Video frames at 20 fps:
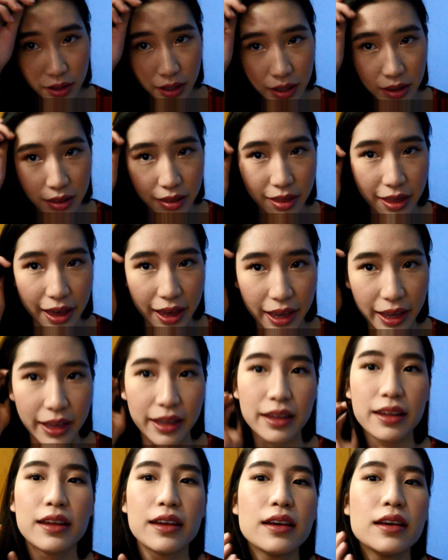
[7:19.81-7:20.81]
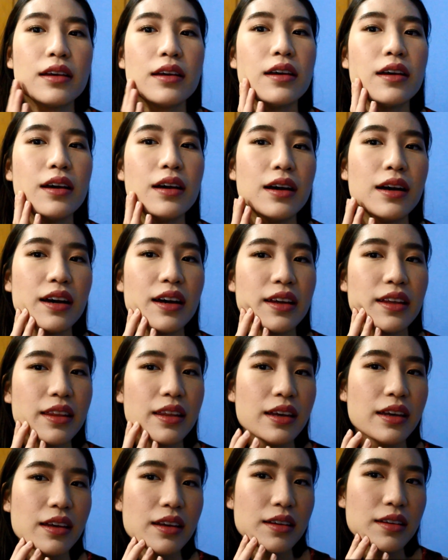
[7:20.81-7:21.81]
than that, I
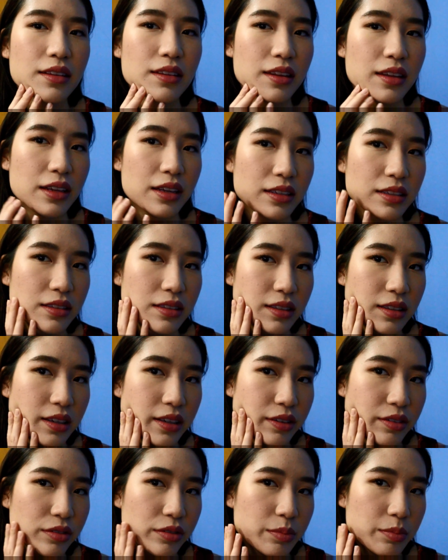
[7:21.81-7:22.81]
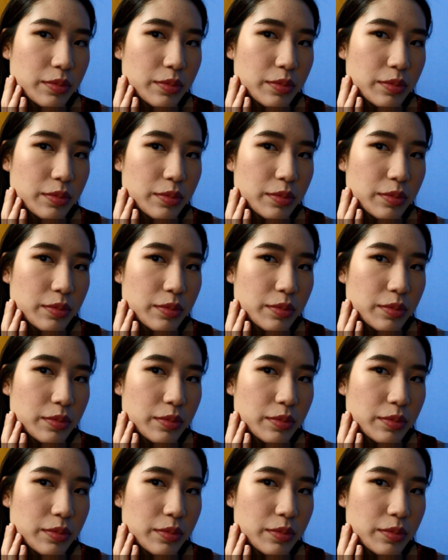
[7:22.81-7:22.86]
think this gives